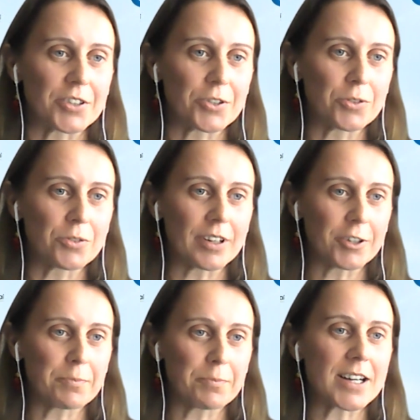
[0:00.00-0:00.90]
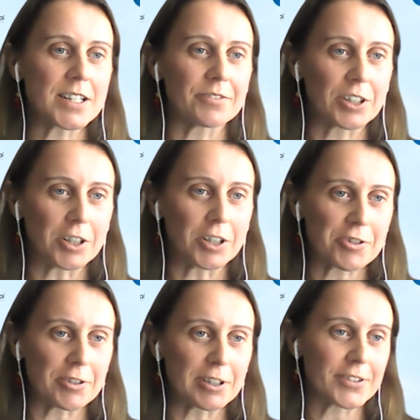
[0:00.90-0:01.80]
You know, you're part of the
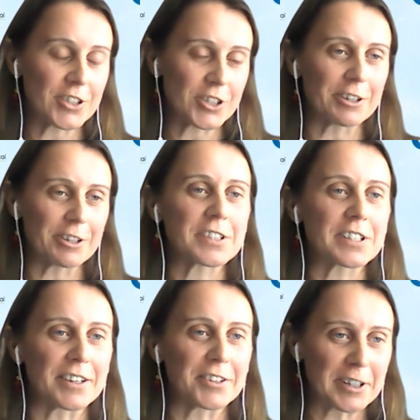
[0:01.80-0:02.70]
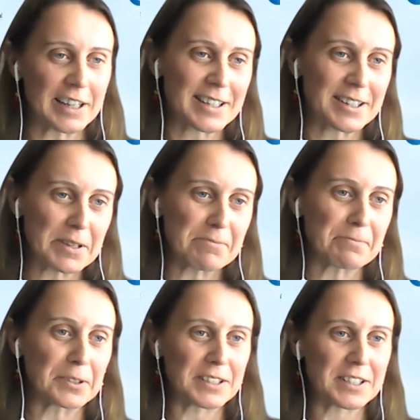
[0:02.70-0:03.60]
cultural shift. Then you're getting
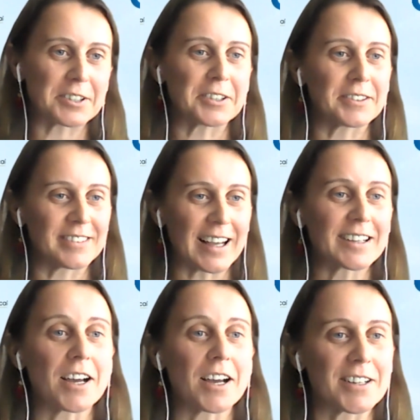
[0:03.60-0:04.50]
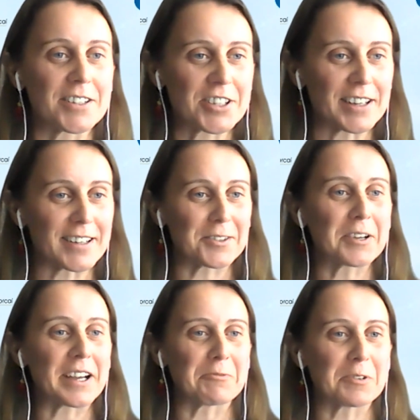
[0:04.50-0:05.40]
people to acknowledge that,
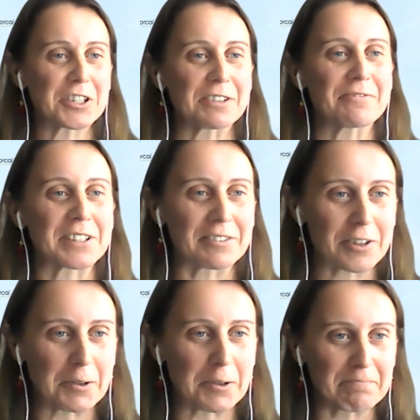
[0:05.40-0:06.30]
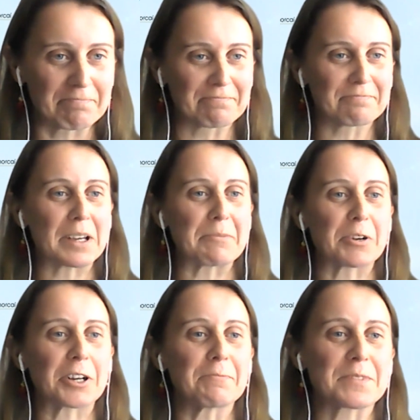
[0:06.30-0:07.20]
okay, we're shifting from
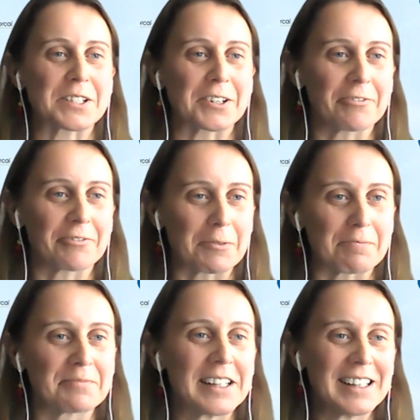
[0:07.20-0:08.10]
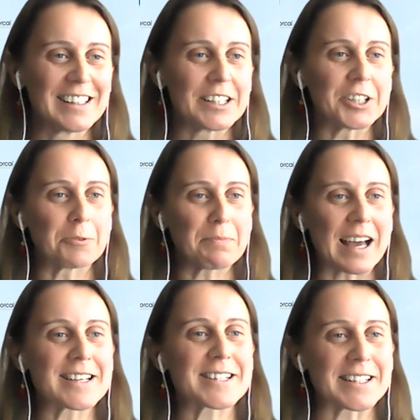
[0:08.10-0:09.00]
paper cups or from, you know,
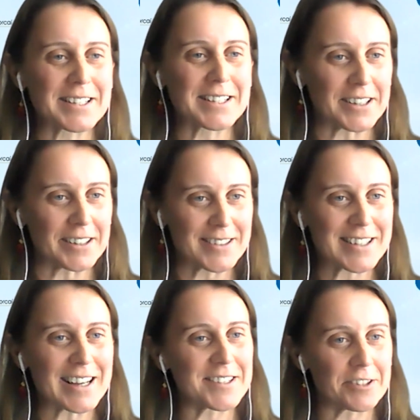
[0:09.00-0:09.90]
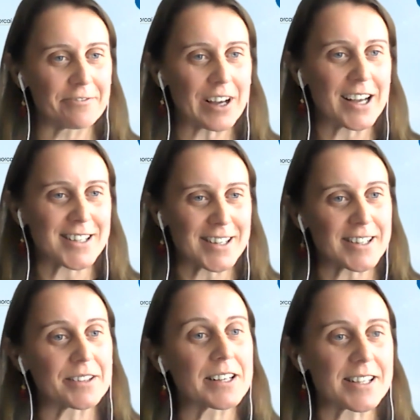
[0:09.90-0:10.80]
plastics instead to vases,
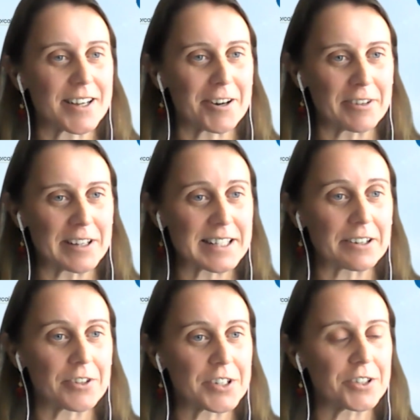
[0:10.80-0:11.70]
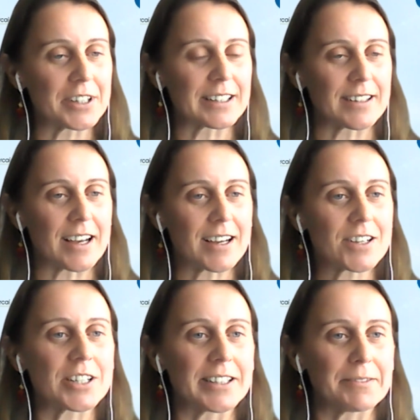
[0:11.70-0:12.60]
and this is our reasoning for doing it. And
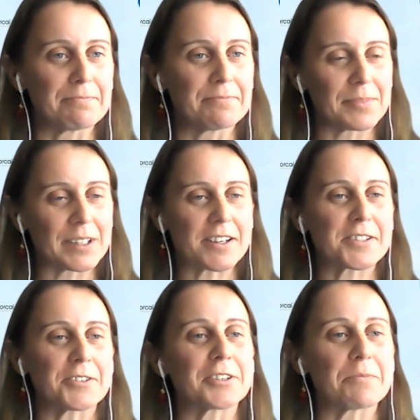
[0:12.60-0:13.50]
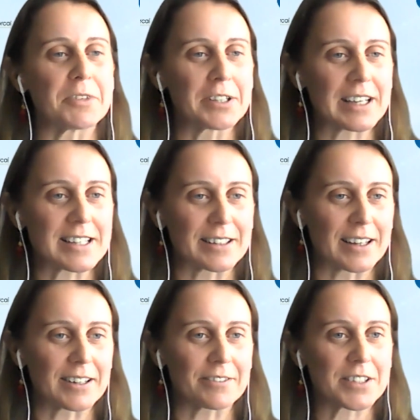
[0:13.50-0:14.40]
actually, because you're communicating
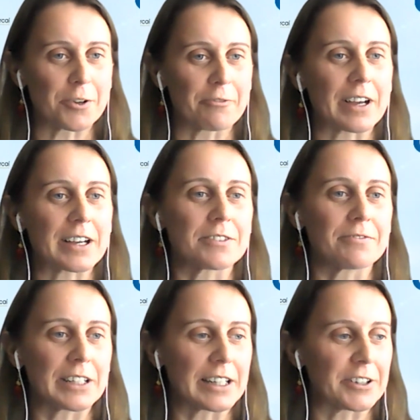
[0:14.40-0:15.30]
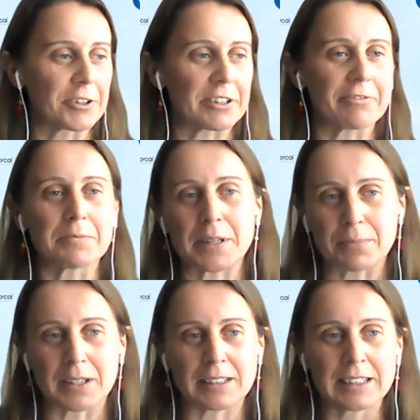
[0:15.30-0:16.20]
that so effectively, and you're giving
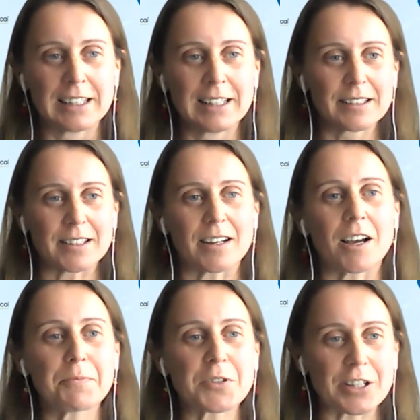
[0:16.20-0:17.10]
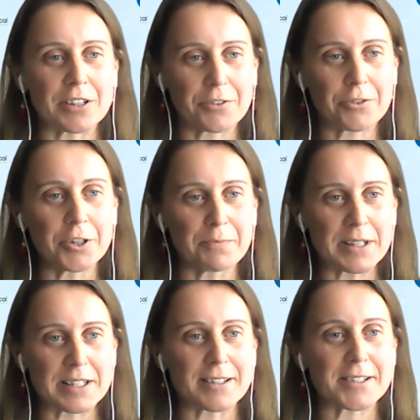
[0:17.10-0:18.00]
people that option through your
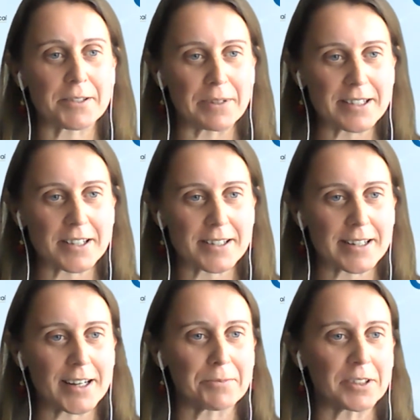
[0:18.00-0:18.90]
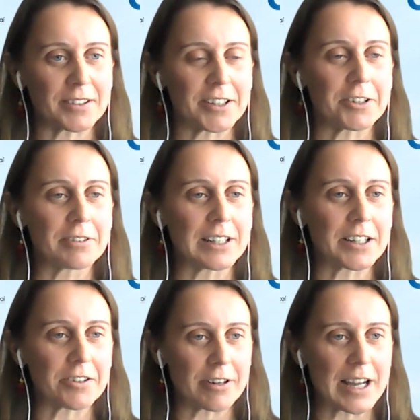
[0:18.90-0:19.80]
business to be sustainable, that you're really
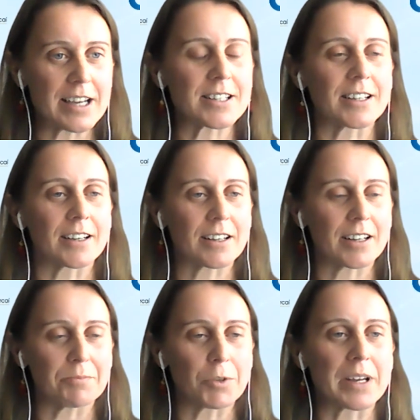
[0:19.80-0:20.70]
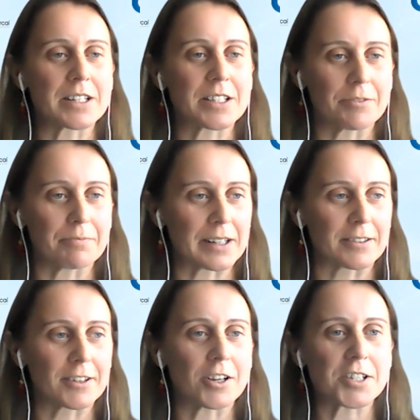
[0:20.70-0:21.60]
creating a kind of momentum
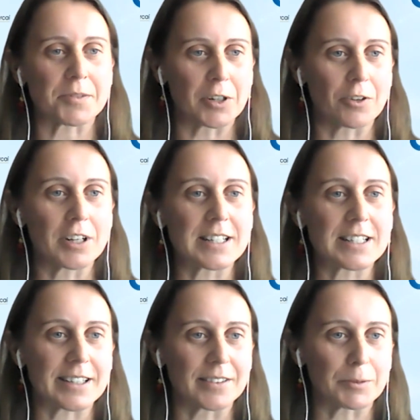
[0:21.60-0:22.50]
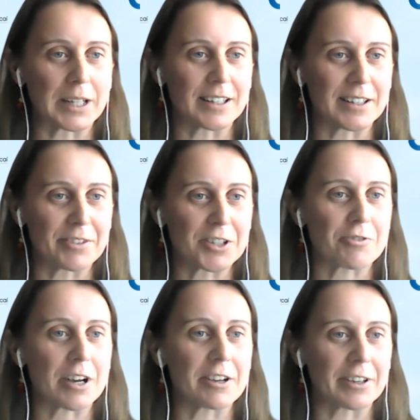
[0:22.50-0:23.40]
and customer loyalty as well, and even
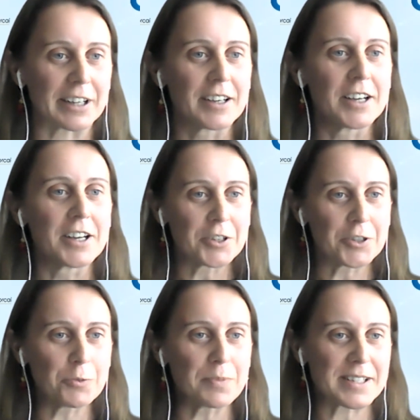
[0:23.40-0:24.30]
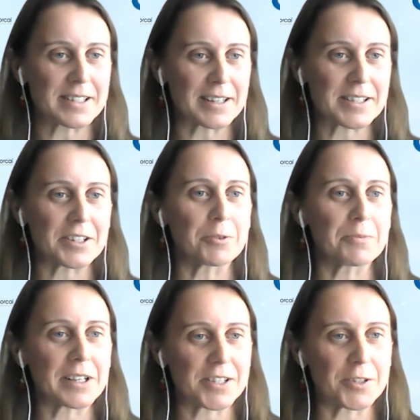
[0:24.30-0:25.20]
driving new business, you know,
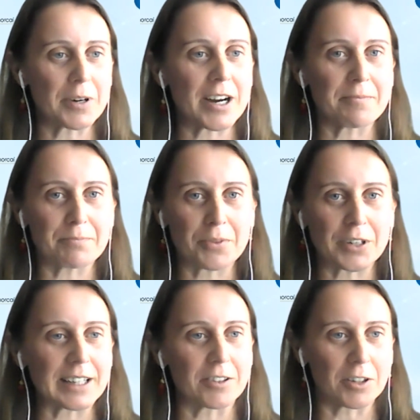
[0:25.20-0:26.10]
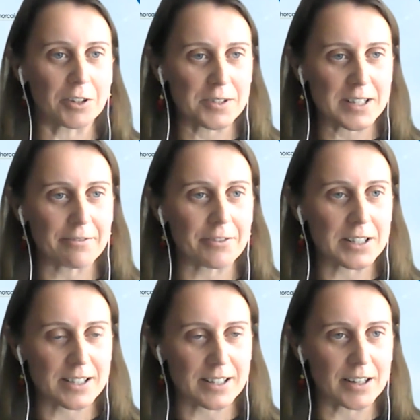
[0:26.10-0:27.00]
because you are putting in all those
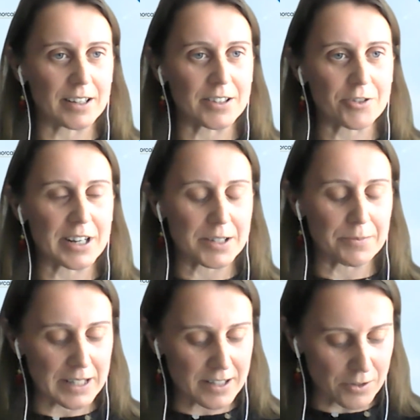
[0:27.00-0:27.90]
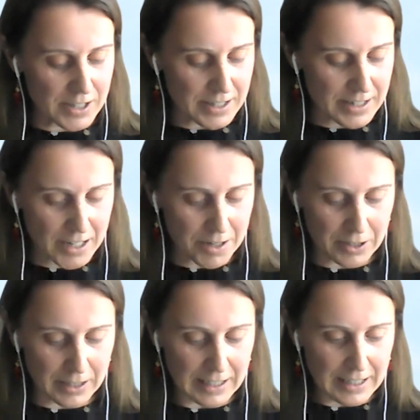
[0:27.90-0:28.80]
efforts and trying to be so
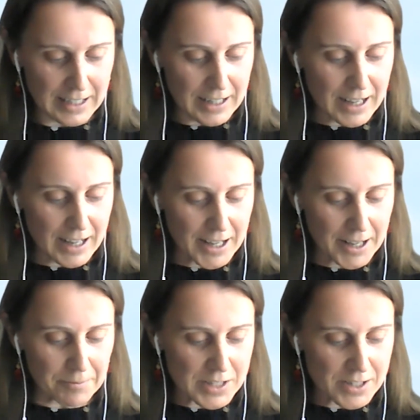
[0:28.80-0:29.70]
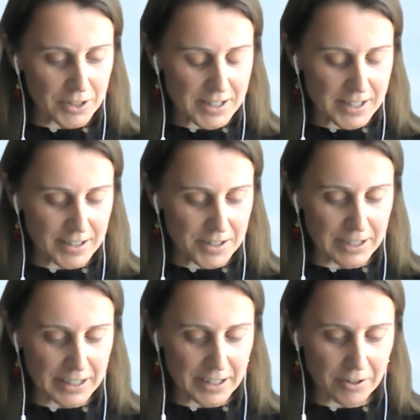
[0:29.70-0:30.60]
sustainable. So it's
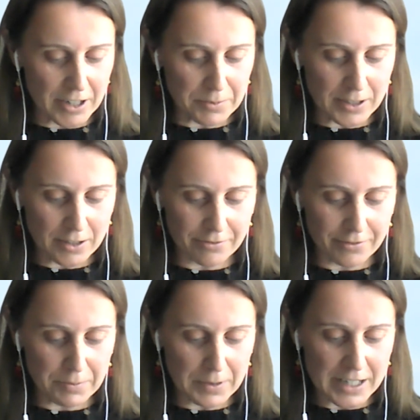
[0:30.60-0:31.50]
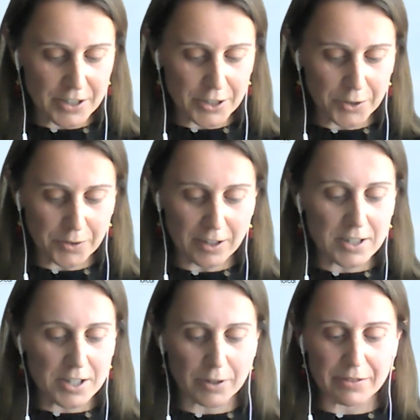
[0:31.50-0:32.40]
really incredible. Fair play to you. And
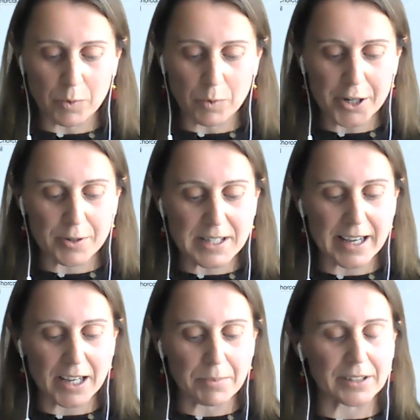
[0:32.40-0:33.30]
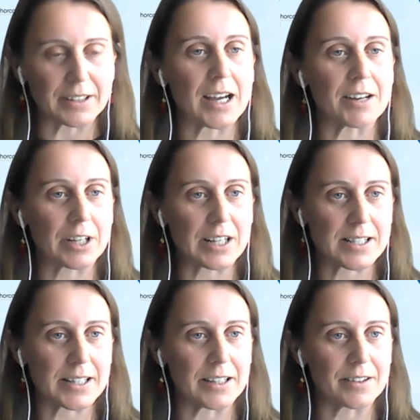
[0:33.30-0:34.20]
also even what you were saying about the
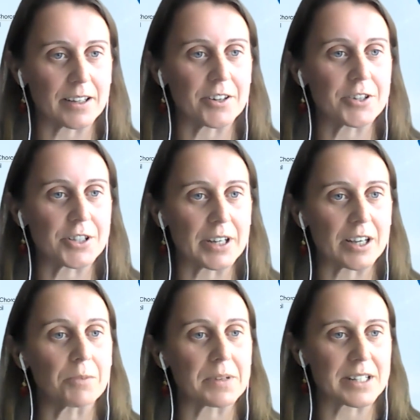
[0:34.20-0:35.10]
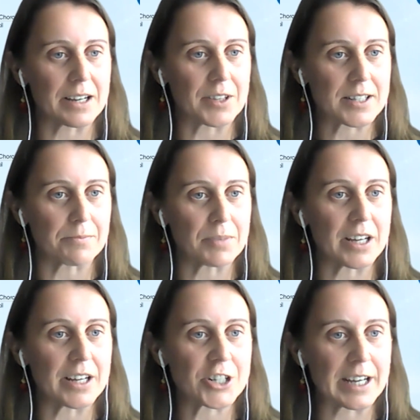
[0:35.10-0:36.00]
advocacy that you're doing up and down the
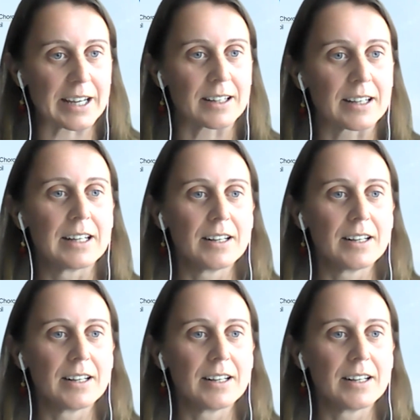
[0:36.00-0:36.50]
supply chain.